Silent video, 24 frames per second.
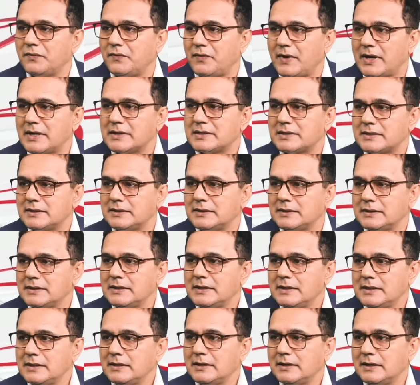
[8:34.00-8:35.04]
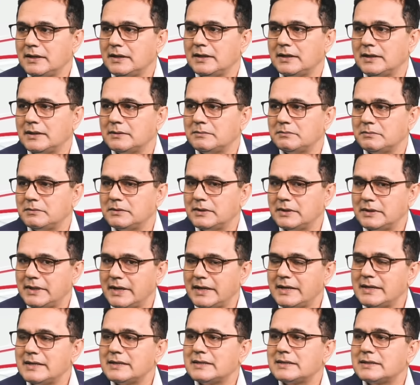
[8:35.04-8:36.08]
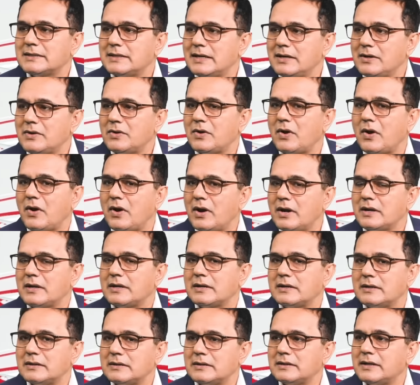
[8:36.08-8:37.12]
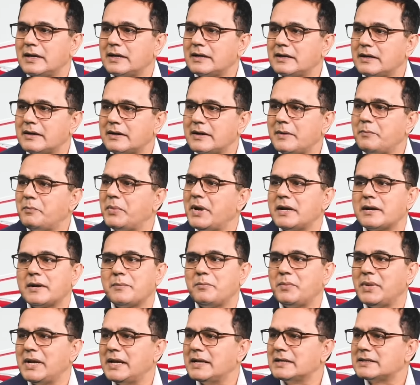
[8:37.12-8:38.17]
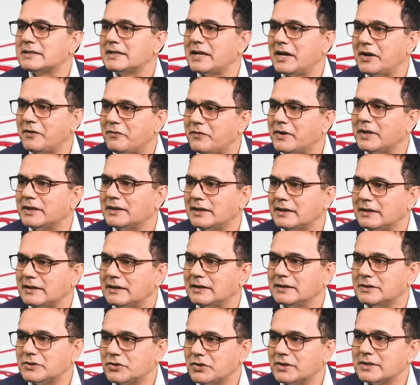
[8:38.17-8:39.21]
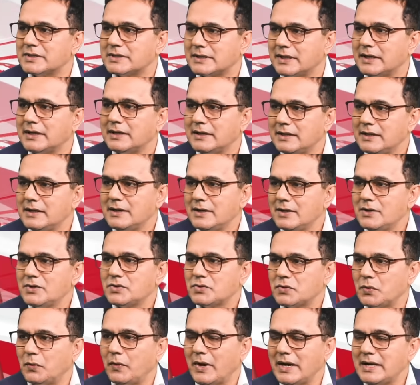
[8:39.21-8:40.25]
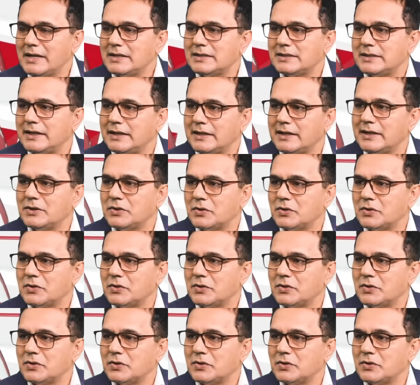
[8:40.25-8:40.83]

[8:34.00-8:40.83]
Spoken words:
faster. There is still not that rip and replace everything culture is there. So one is taking